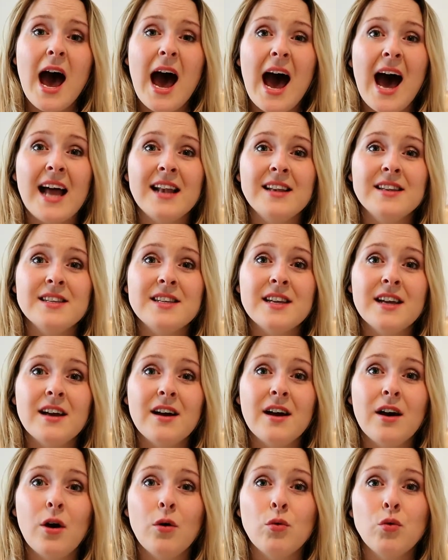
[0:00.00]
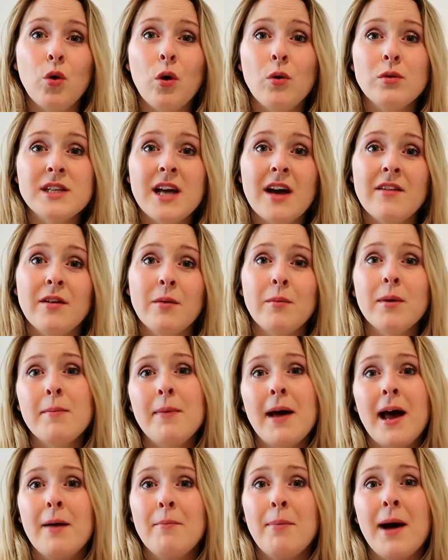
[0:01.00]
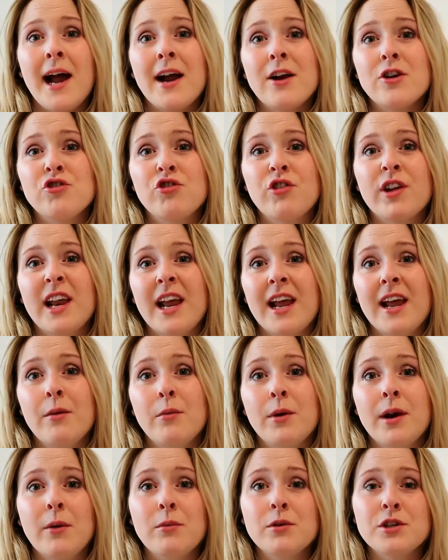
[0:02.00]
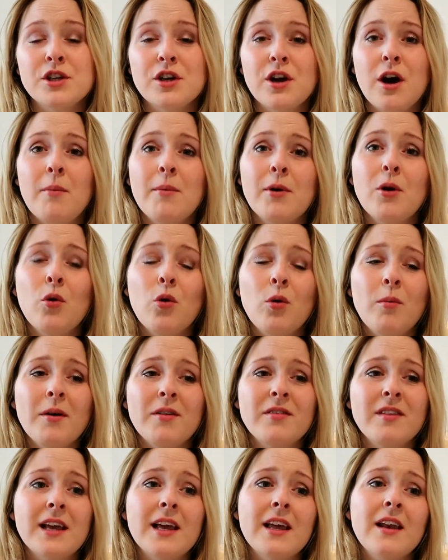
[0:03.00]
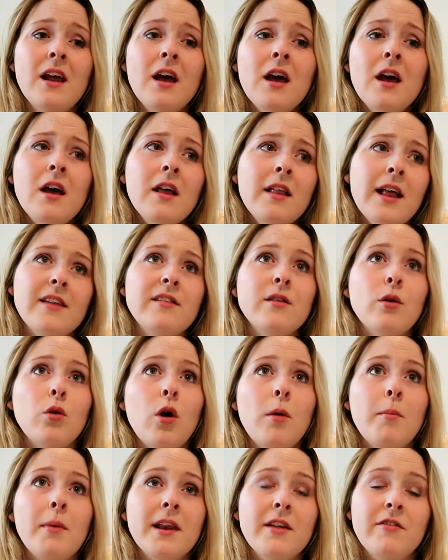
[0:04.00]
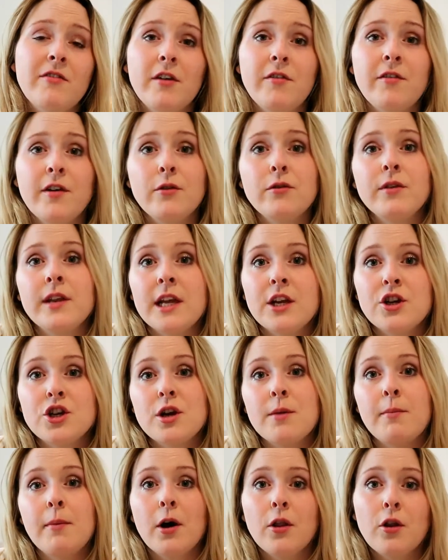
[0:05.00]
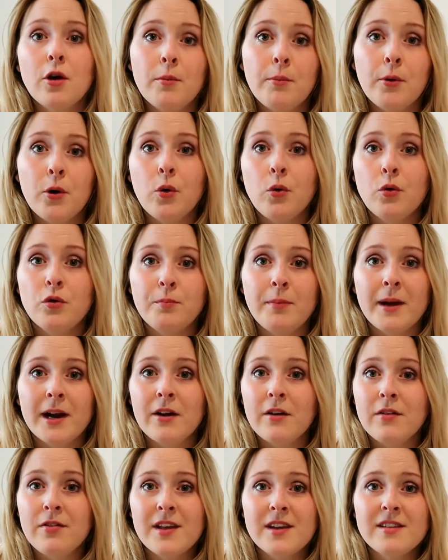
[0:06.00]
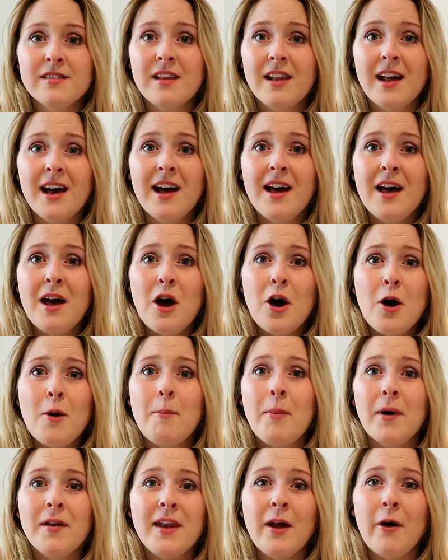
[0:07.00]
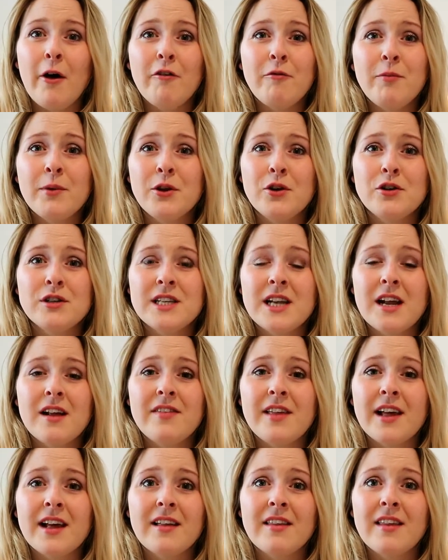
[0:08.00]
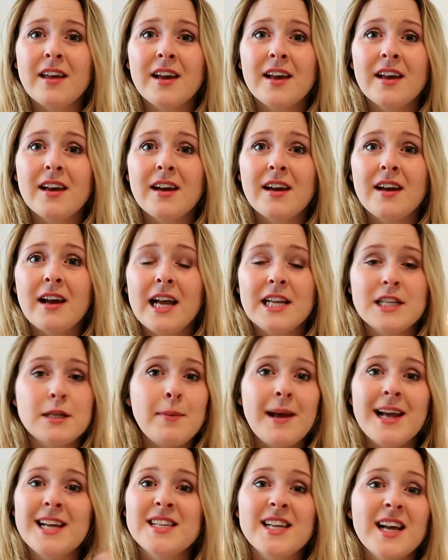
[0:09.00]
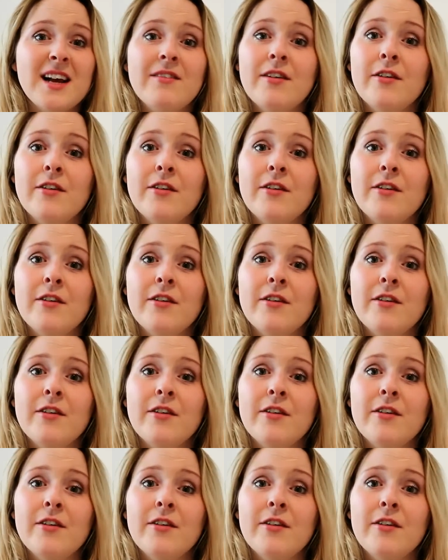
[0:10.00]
And although I was having a wee bit of buyer's regret when I was coming home, I was thinking that's a lot of money for a foundation and my other bottles bigger and things like that, but now I've been using it, I think like it's the best thing